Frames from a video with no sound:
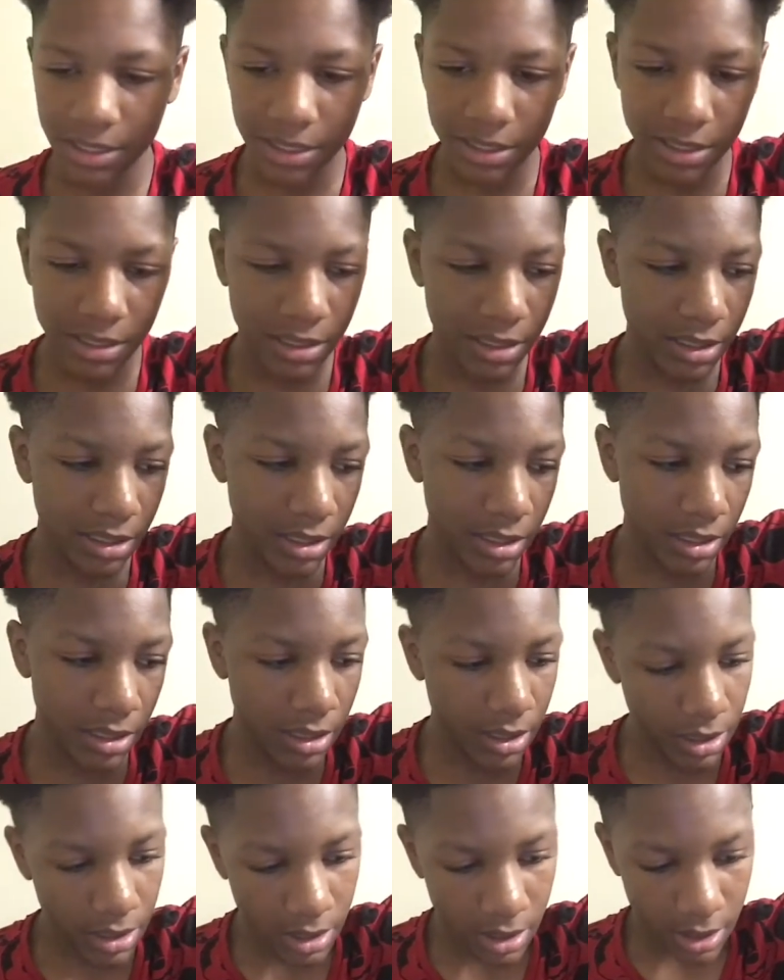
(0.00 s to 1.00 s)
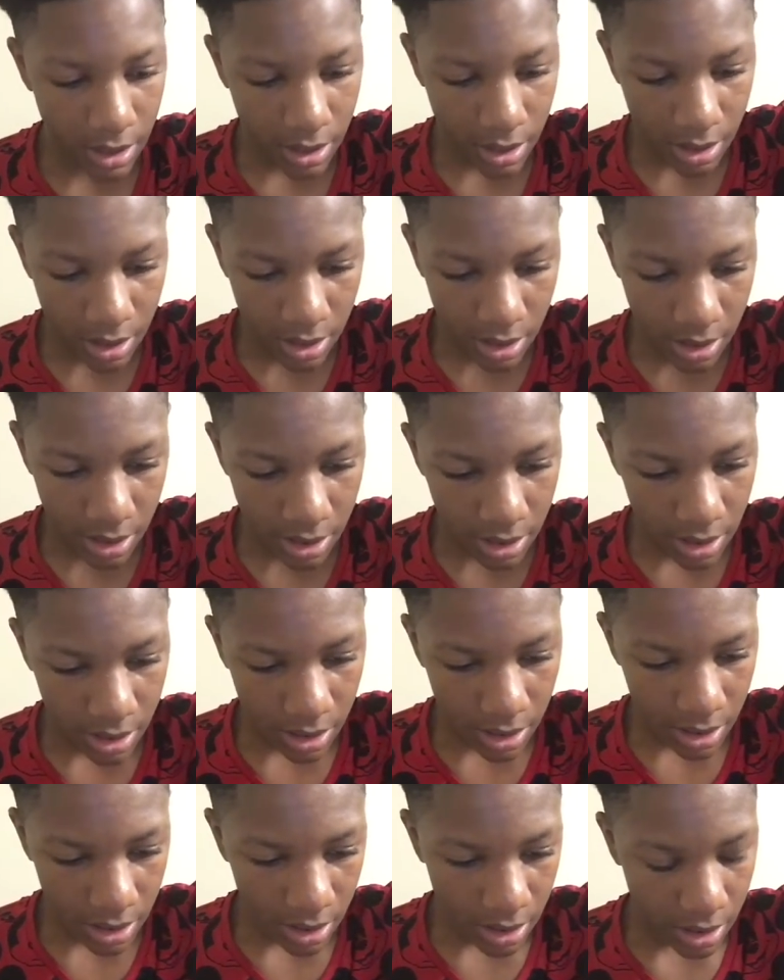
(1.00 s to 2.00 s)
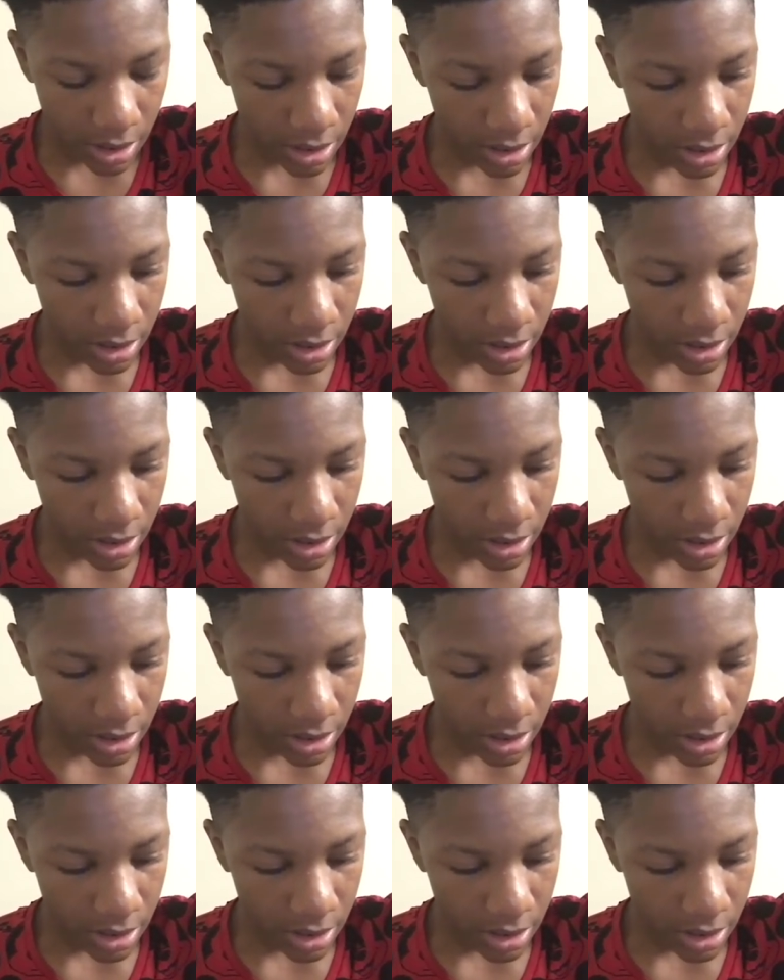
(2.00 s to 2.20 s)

No one is speaking in this clip.